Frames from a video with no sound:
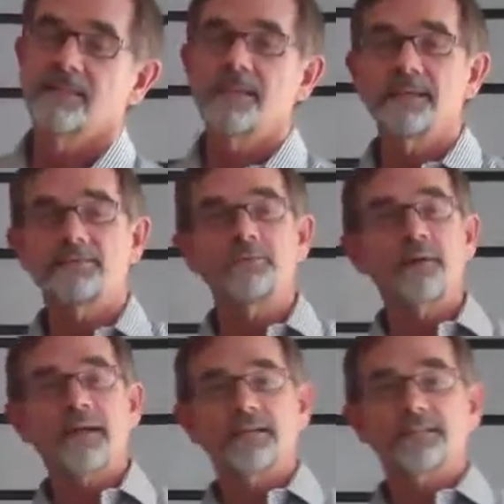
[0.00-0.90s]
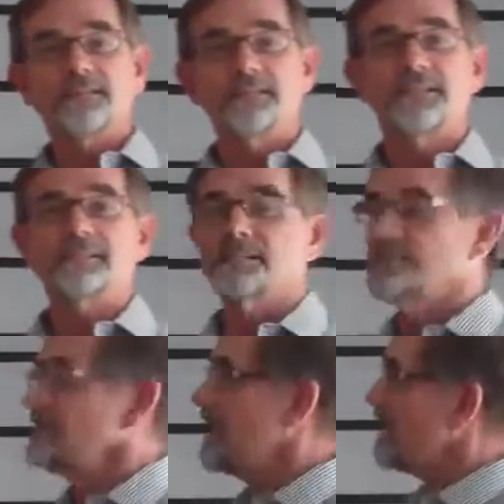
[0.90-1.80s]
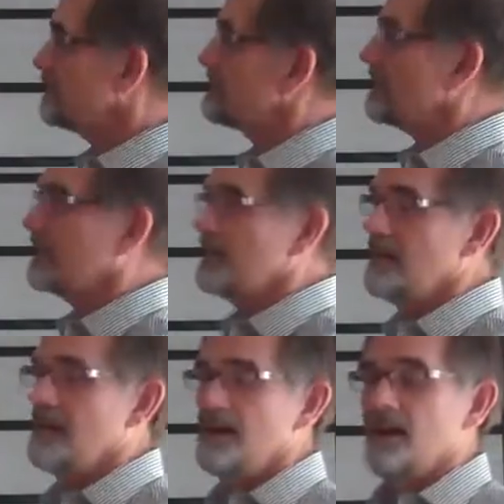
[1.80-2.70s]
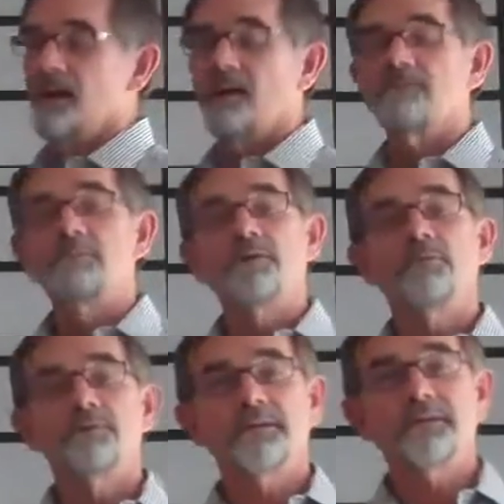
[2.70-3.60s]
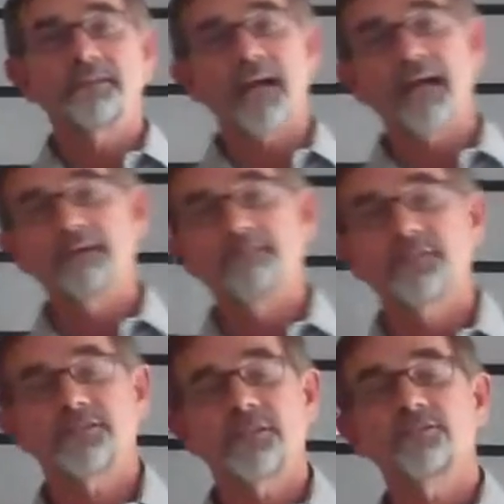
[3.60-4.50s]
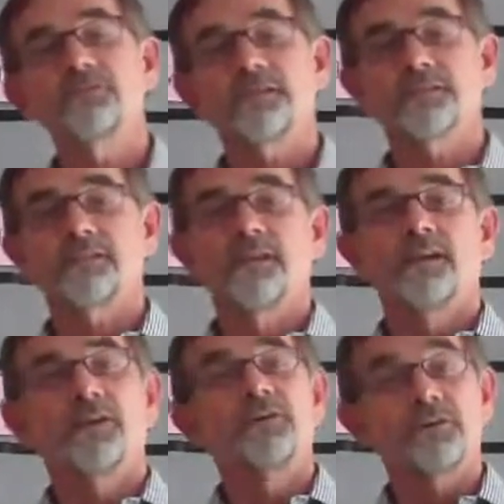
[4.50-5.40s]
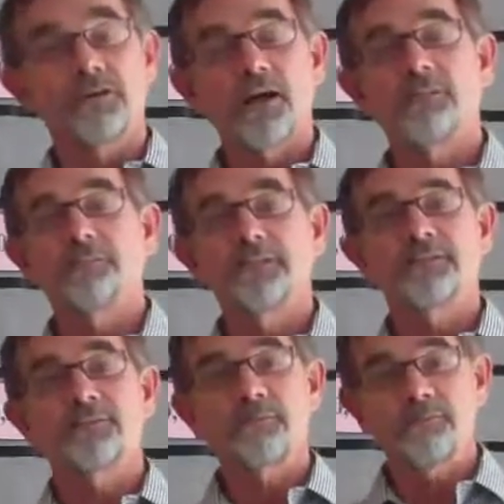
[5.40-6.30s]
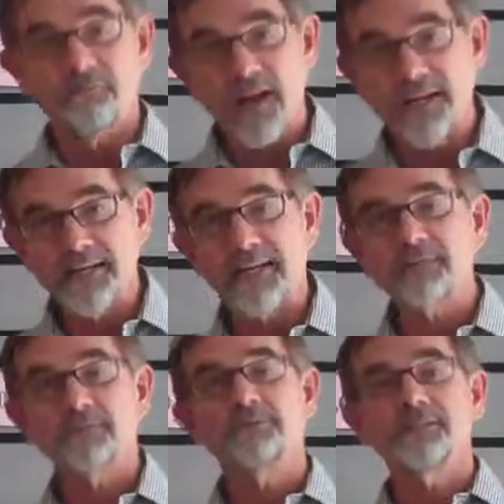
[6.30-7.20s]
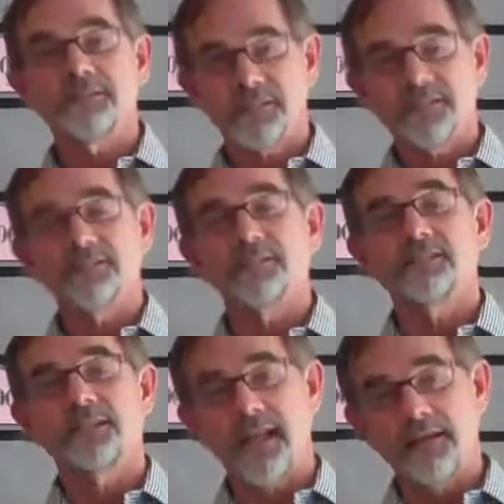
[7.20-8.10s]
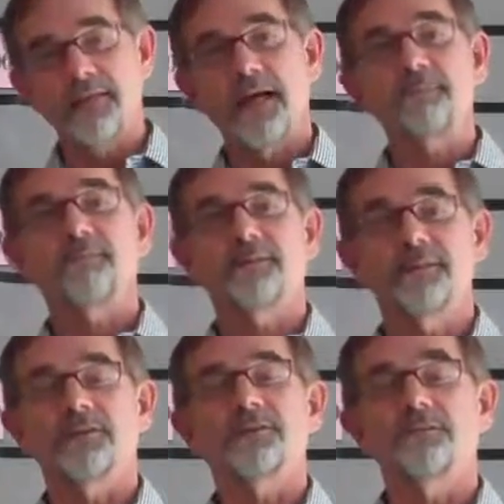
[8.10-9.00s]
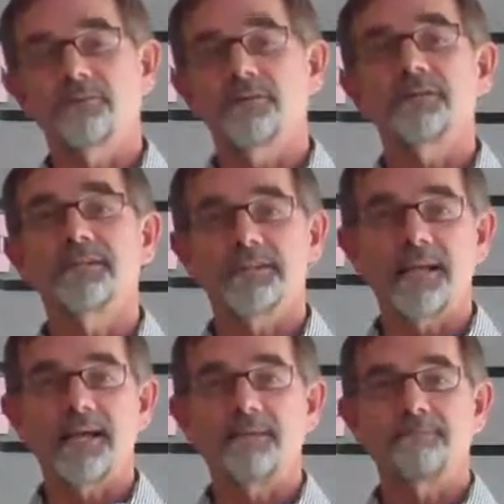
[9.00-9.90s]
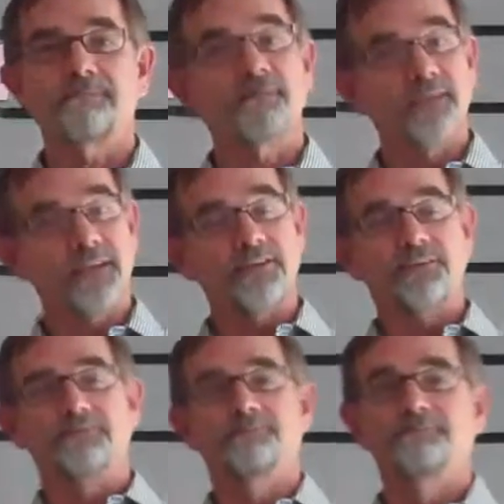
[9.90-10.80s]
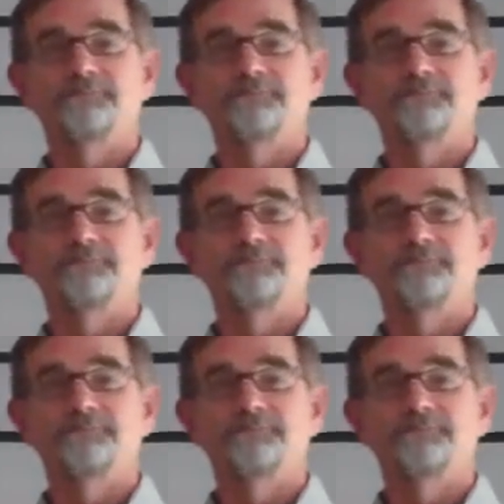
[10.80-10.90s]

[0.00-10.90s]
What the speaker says: Think of the balance sheet as a snapshot of a moment in time that shows us your company's financial position at that particular point in time. Thank you.